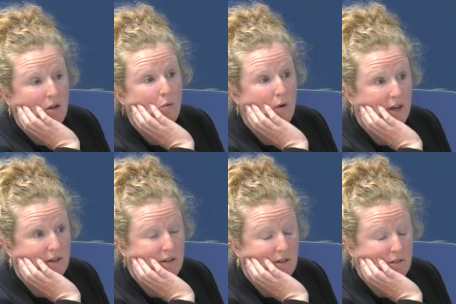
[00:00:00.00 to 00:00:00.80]

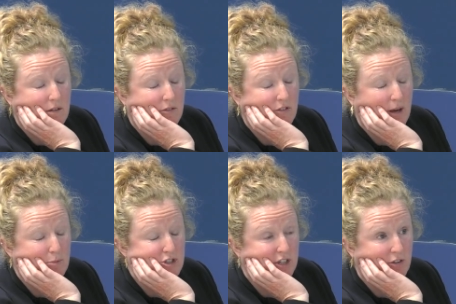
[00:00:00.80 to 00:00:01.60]
when
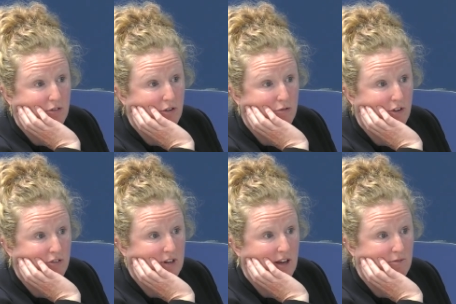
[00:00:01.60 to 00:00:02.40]
establishing his own
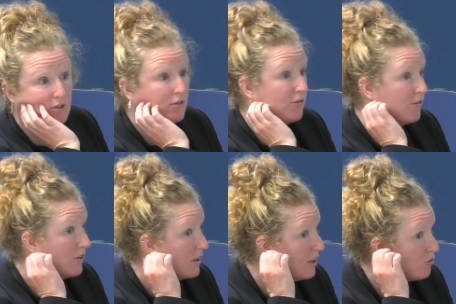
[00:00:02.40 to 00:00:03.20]
risk levels
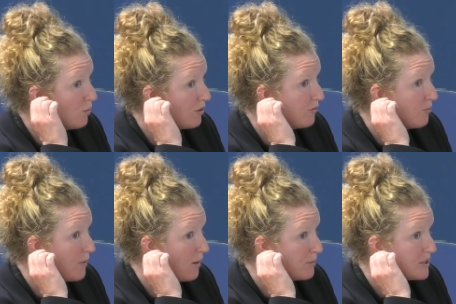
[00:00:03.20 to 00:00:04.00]
in each one of the
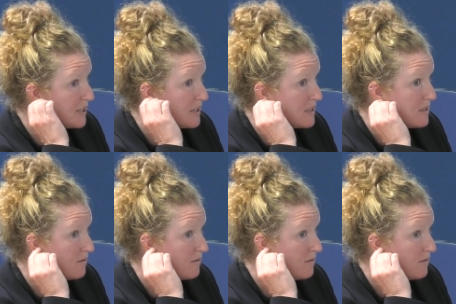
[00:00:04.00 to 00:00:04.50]
properties.